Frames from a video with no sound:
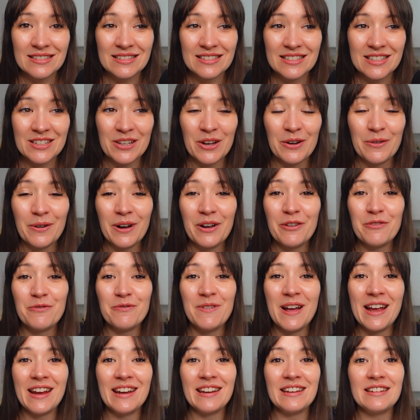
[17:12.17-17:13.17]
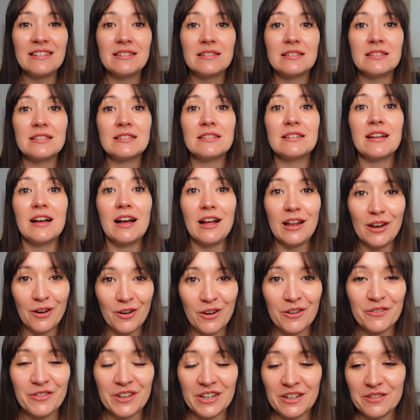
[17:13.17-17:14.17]
So I've made a
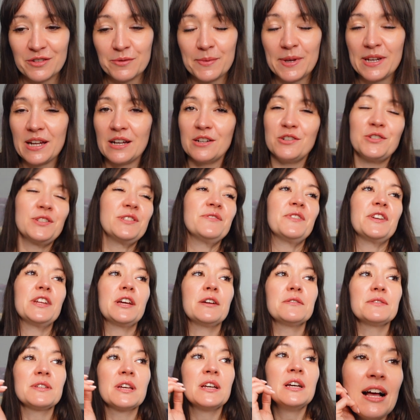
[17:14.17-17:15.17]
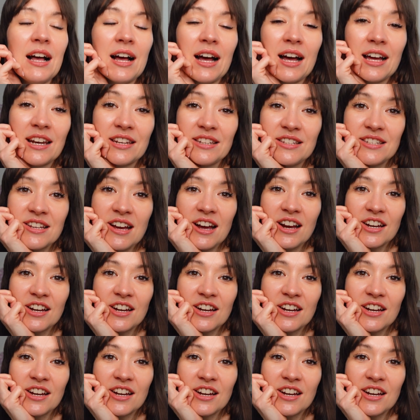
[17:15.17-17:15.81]
lot of videos. I made hundreds of videos, and